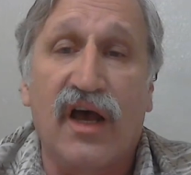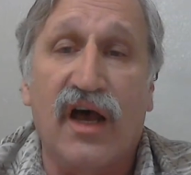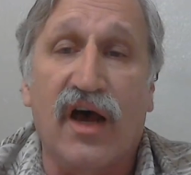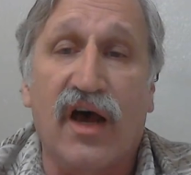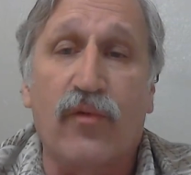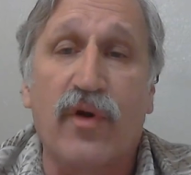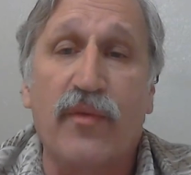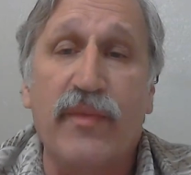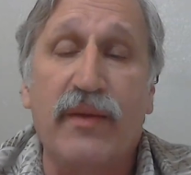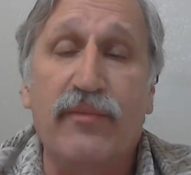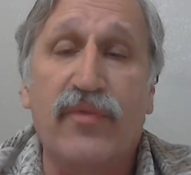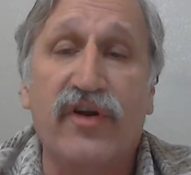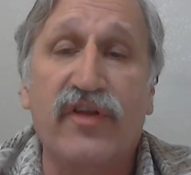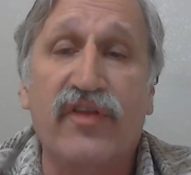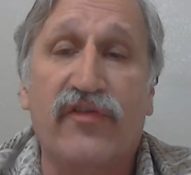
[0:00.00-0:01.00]
Uh,
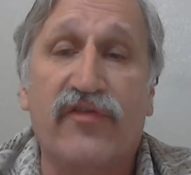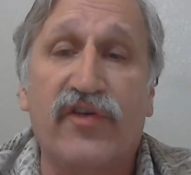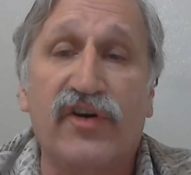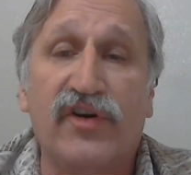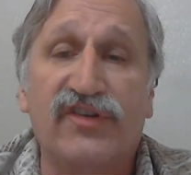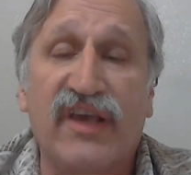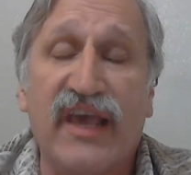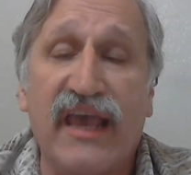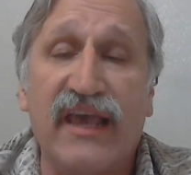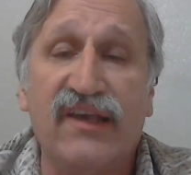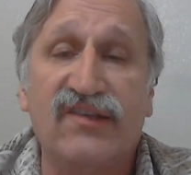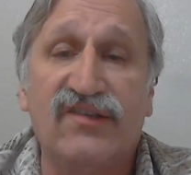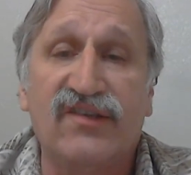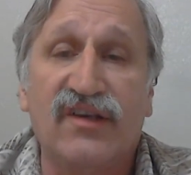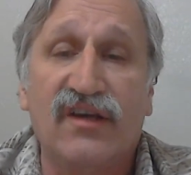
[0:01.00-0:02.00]
remember in the first
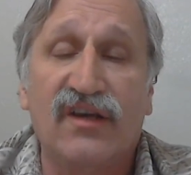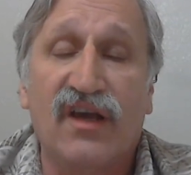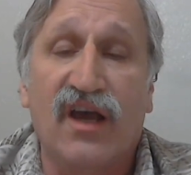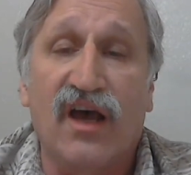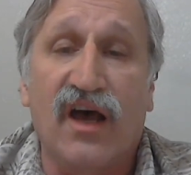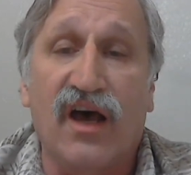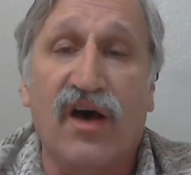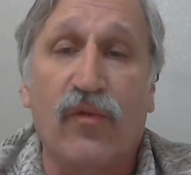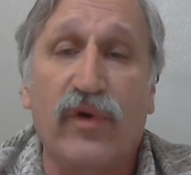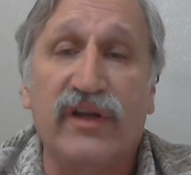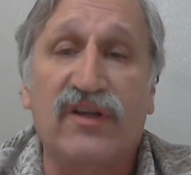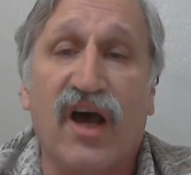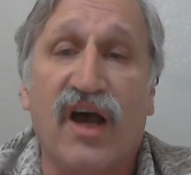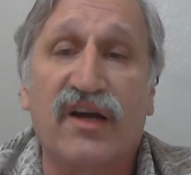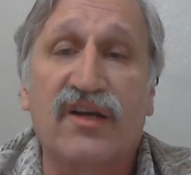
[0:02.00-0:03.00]
case, we
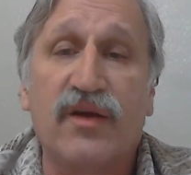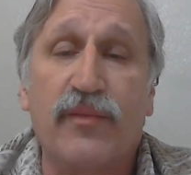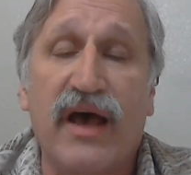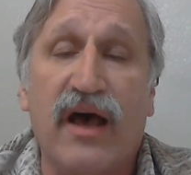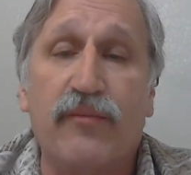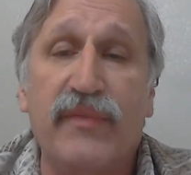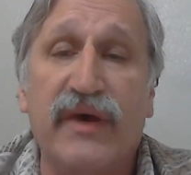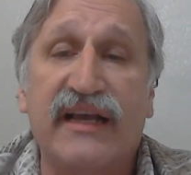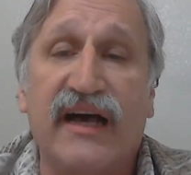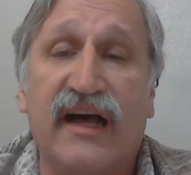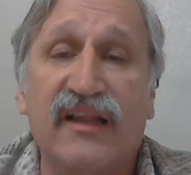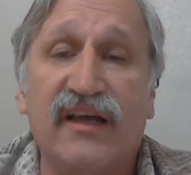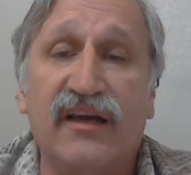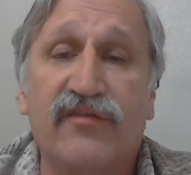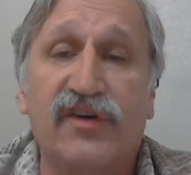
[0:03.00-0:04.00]
talked about
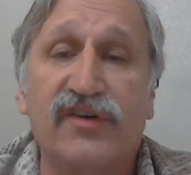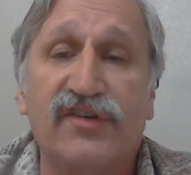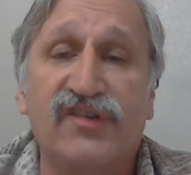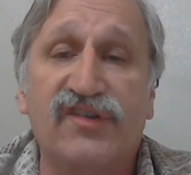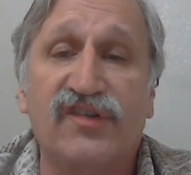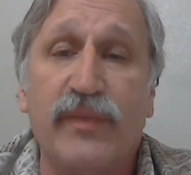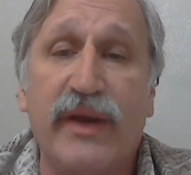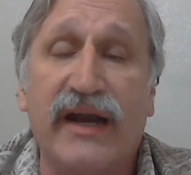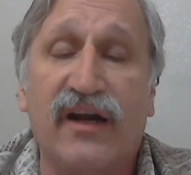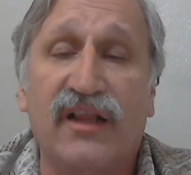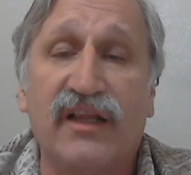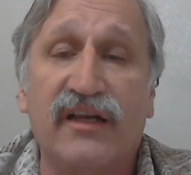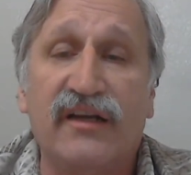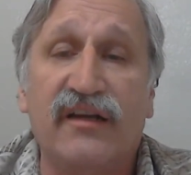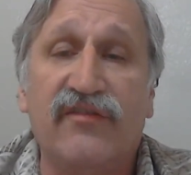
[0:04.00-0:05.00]
McCulloch versus
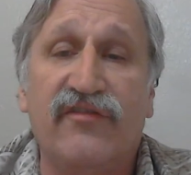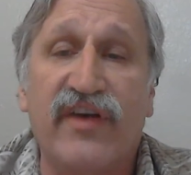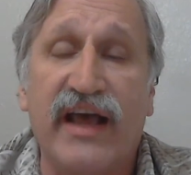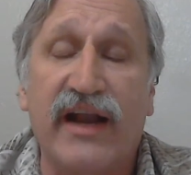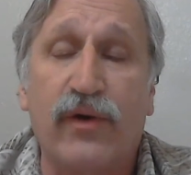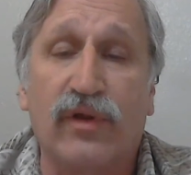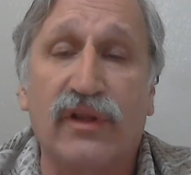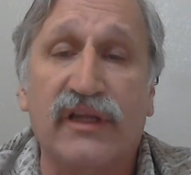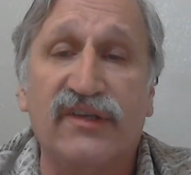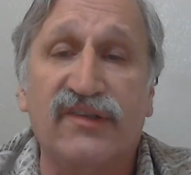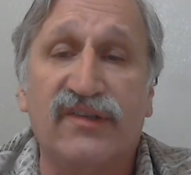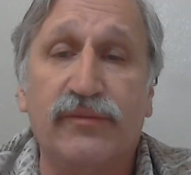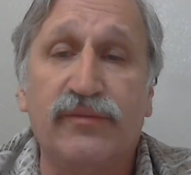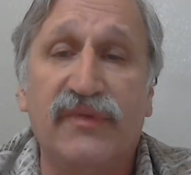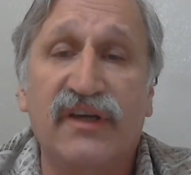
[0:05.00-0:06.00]
Maryland and
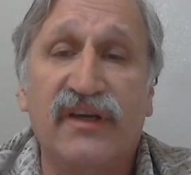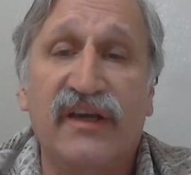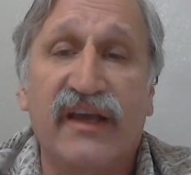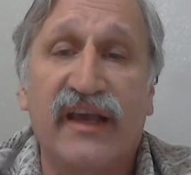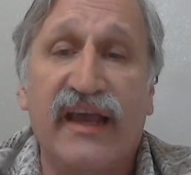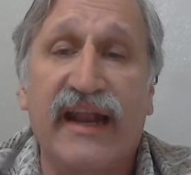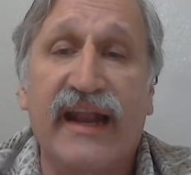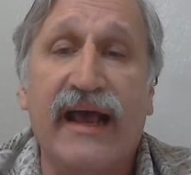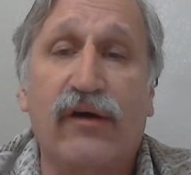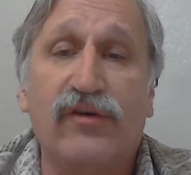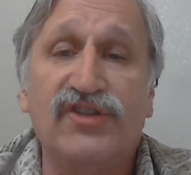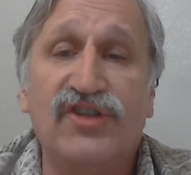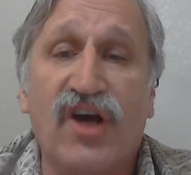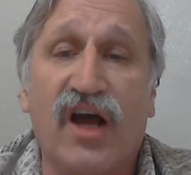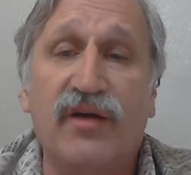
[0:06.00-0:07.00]
federalism and how
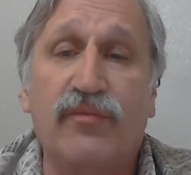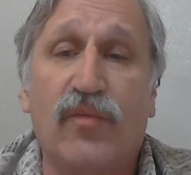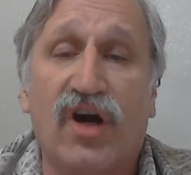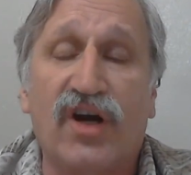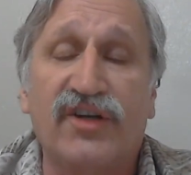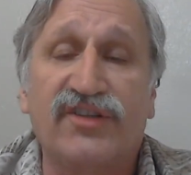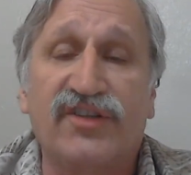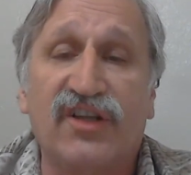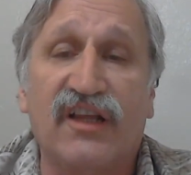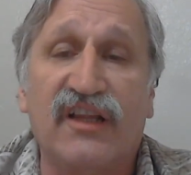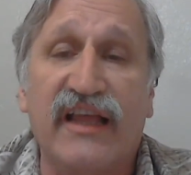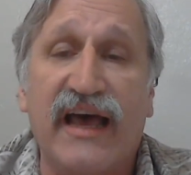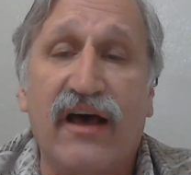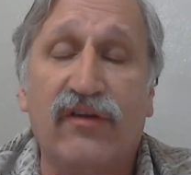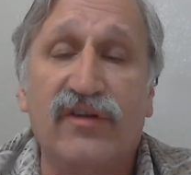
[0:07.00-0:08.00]
John Marshall
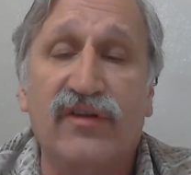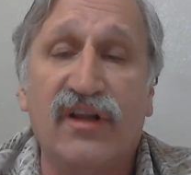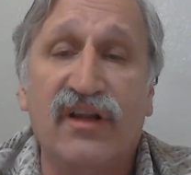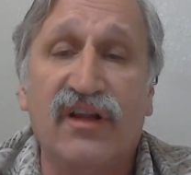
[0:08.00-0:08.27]
allowed